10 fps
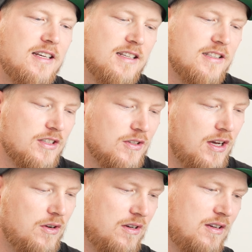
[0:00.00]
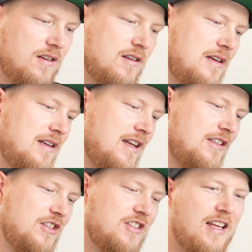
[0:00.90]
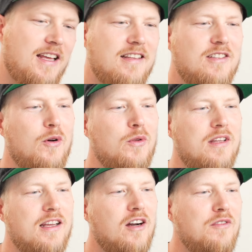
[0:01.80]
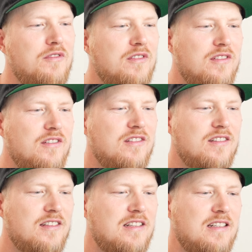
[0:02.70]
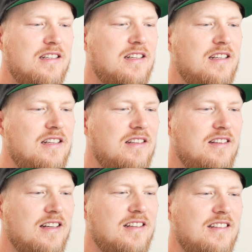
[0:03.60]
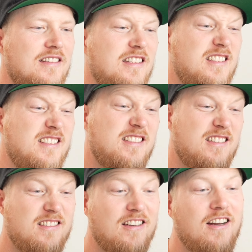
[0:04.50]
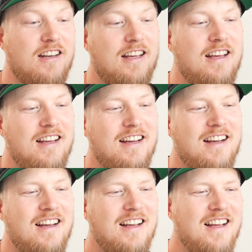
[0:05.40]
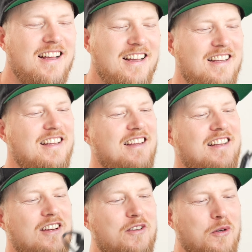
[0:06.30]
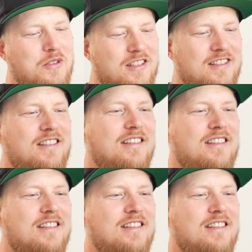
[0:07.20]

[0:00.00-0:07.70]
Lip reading: And so now let's just take this whole thing off. Ugh, this is ugly. Gross.